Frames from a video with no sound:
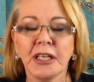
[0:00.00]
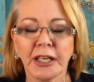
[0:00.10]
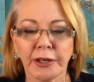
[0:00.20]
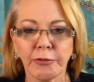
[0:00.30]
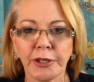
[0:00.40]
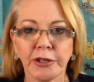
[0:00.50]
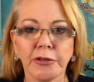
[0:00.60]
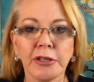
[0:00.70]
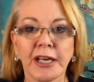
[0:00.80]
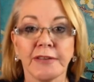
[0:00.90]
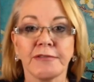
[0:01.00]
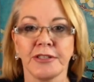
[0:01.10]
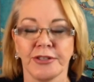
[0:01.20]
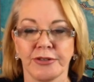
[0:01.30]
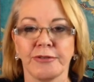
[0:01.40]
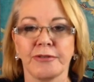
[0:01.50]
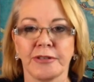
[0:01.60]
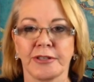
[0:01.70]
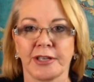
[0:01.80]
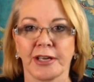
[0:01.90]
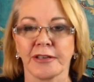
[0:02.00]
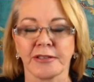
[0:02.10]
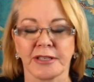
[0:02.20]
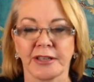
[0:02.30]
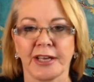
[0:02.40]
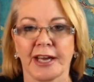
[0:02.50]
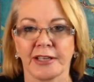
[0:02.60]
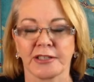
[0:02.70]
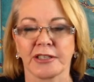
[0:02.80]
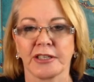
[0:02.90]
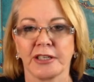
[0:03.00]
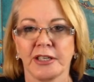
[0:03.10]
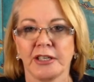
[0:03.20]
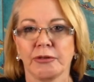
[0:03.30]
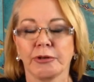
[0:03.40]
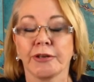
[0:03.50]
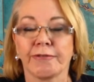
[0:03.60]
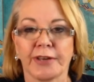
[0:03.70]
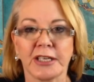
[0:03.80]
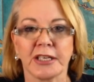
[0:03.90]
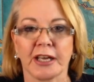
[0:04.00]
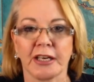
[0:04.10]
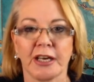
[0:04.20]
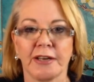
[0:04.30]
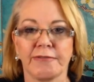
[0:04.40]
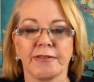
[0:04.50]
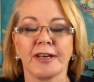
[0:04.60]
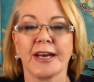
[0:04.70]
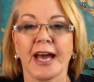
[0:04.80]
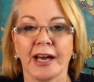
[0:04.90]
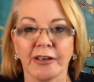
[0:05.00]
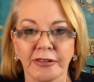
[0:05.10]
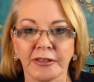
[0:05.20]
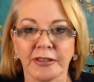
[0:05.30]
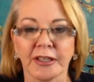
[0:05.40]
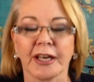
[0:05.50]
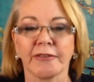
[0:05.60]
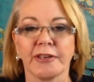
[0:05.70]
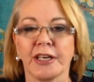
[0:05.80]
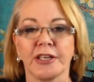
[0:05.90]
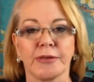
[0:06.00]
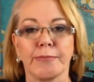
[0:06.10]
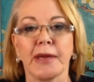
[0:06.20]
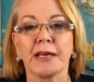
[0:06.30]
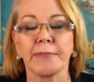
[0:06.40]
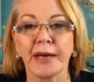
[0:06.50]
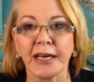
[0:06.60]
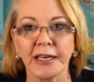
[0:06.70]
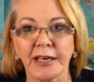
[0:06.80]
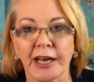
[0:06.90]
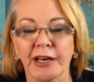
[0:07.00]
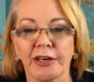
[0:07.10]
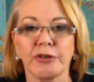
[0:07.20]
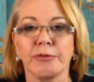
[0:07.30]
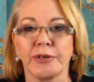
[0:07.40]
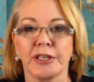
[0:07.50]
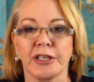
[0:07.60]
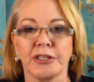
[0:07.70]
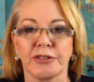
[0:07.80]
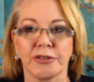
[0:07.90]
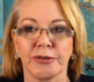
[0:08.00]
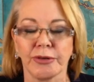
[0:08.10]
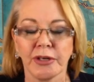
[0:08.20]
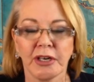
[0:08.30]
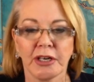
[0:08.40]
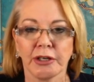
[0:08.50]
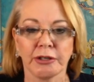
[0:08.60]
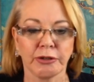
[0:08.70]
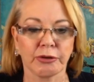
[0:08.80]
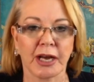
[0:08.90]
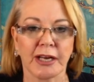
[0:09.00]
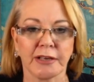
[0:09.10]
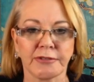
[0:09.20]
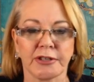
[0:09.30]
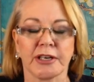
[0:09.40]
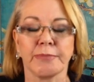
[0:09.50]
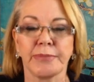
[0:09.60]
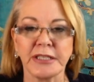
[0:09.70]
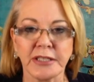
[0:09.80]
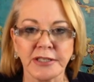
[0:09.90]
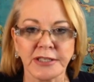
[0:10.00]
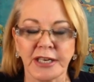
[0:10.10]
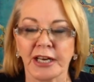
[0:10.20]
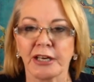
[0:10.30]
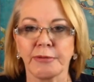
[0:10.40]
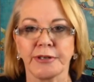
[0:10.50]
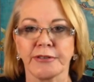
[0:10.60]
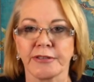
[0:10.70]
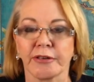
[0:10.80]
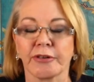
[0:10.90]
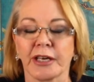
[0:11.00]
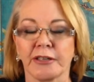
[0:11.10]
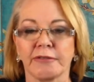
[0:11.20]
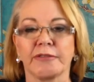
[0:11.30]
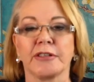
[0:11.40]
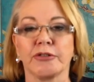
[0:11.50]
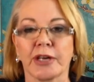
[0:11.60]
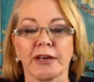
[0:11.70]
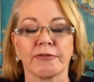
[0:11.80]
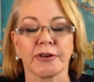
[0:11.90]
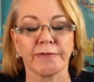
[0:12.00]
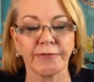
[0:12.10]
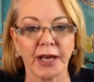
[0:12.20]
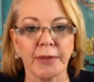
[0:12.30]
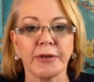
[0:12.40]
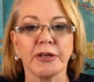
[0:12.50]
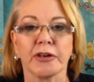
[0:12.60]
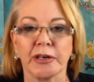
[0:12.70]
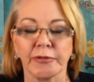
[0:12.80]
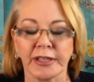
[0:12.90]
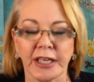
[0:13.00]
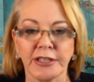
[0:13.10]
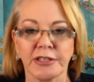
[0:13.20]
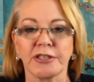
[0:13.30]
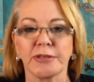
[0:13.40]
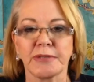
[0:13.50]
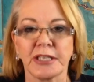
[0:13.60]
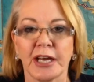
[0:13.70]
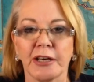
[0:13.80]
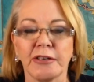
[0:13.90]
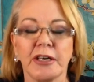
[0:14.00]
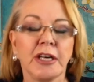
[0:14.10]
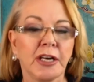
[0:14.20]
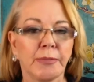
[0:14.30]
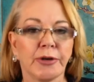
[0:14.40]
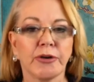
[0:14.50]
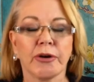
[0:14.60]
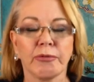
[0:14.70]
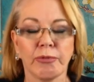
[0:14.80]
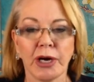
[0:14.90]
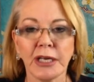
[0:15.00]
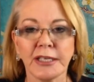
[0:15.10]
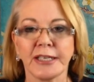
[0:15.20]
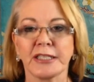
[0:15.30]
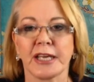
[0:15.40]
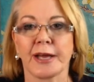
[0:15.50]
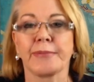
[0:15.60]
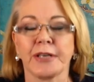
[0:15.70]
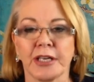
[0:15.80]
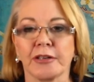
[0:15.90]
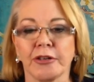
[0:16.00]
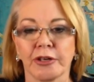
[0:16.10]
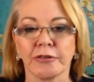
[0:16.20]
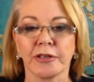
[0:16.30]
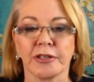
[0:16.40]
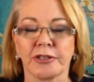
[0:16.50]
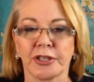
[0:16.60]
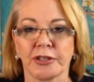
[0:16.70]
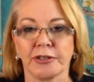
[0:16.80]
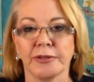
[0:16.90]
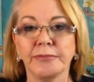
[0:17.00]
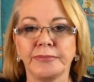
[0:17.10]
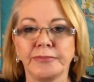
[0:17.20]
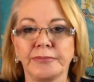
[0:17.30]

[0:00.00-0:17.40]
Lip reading: Like, we all have to do things that will affect our life now. Like, we need to make money now. We need to look after our business now. We used to look after our family or our relationships now. But what is happening long term?